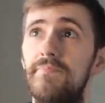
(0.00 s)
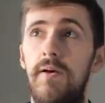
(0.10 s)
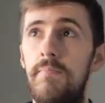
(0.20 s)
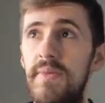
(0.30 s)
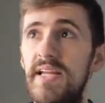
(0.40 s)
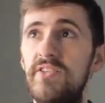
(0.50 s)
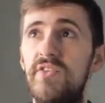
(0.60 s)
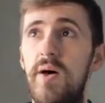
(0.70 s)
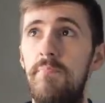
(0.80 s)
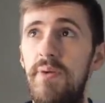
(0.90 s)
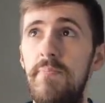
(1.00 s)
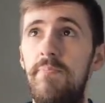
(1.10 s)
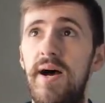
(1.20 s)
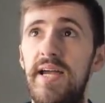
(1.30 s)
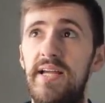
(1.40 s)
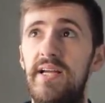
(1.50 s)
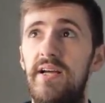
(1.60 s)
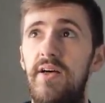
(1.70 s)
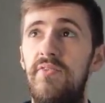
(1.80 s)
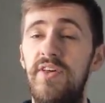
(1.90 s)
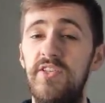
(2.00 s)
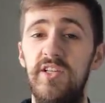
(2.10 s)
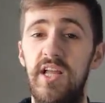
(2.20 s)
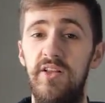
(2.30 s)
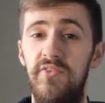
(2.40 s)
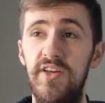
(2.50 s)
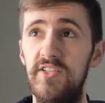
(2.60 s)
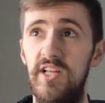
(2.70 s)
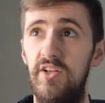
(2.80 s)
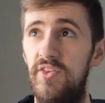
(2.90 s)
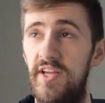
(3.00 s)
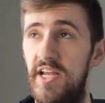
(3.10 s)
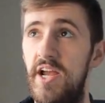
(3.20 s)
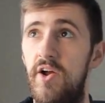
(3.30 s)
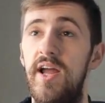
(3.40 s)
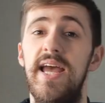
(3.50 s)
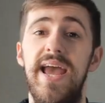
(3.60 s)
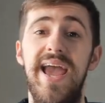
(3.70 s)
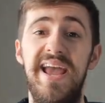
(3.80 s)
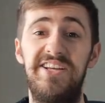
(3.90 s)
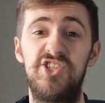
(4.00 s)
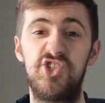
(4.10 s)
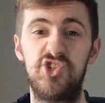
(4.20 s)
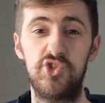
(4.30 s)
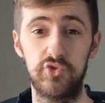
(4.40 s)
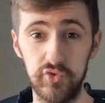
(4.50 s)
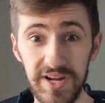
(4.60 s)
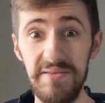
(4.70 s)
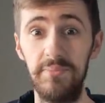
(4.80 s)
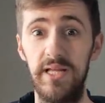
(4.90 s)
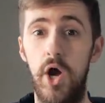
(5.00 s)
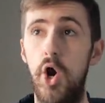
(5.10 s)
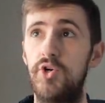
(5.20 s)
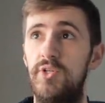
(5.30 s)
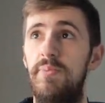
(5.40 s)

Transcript: It means that BitBike, this little thing here, extremely hard to